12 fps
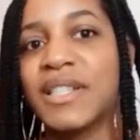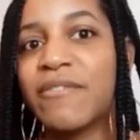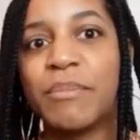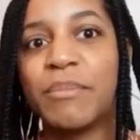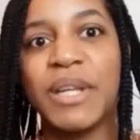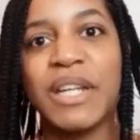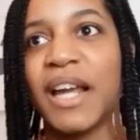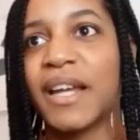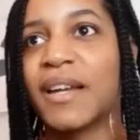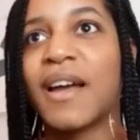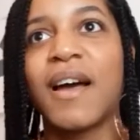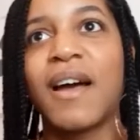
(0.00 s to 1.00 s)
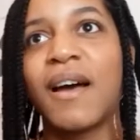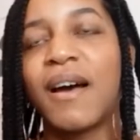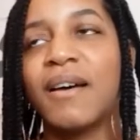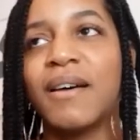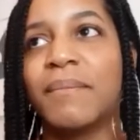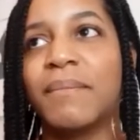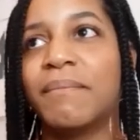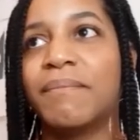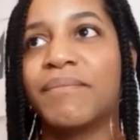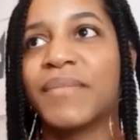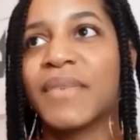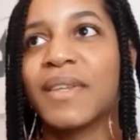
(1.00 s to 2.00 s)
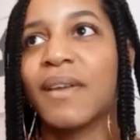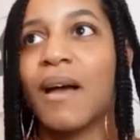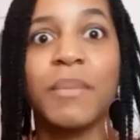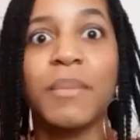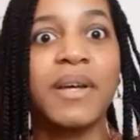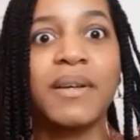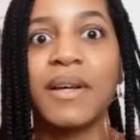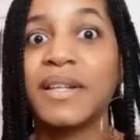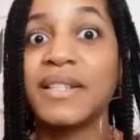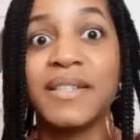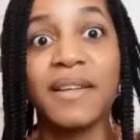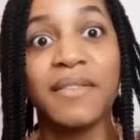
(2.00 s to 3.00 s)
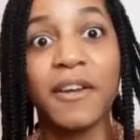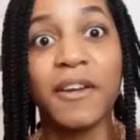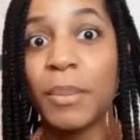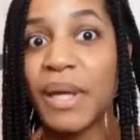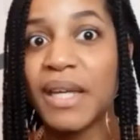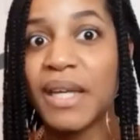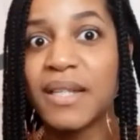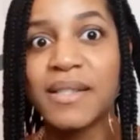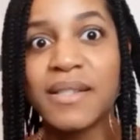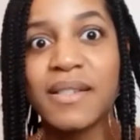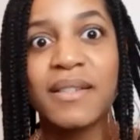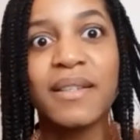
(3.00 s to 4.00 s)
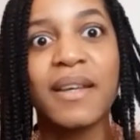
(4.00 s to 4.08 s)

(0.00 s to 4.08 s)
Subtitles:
I've been like, I'm a holistic therapist,